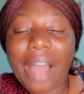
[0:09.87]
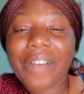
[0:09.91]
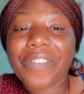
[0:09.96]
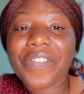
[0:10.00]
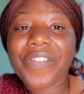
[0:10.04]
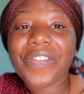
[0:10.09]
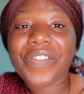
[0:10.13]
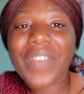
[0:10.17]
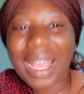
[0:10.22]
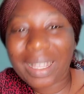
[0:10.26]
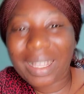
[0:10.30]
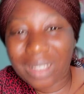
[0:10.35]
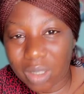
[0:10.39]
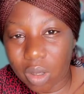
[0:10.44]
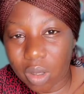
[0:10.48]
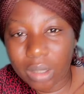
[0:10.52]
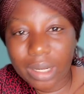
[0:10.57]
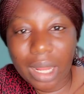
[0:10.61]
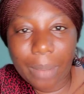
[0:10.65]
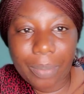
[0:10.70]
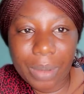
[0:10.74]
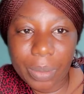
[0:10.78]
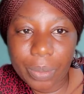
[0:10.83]
affect
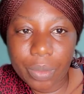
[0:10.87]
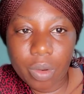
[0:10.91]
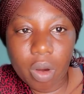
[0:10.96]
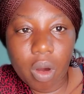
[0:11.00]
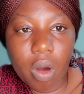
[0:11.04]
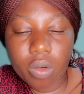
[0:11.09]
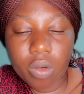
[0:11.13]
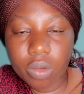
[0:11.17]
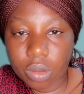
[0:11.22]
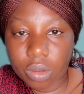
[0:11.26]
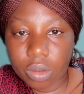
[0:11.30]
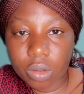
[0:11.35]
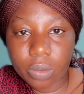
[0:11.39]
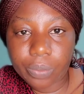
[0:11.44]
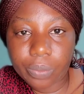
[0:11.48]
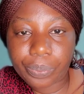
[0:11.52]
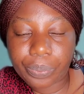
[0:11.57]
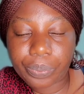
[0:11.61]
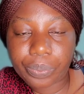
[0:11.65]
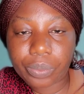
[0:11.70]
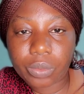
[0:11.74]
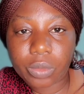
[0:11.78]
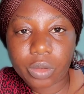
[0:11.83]
other people also,
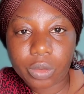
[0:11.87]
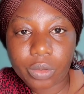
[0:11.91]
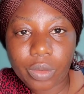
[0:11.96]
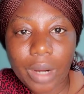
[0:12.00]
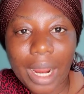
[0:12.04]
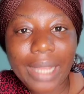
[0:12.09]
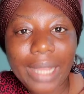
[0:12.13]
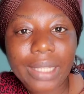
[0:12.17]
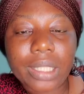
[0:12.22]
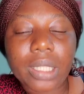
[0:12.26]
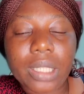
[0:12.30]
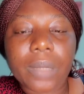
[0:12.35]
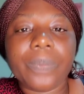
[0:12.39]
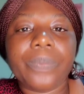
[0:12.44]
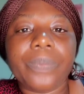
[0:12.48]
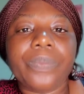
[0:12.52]
right?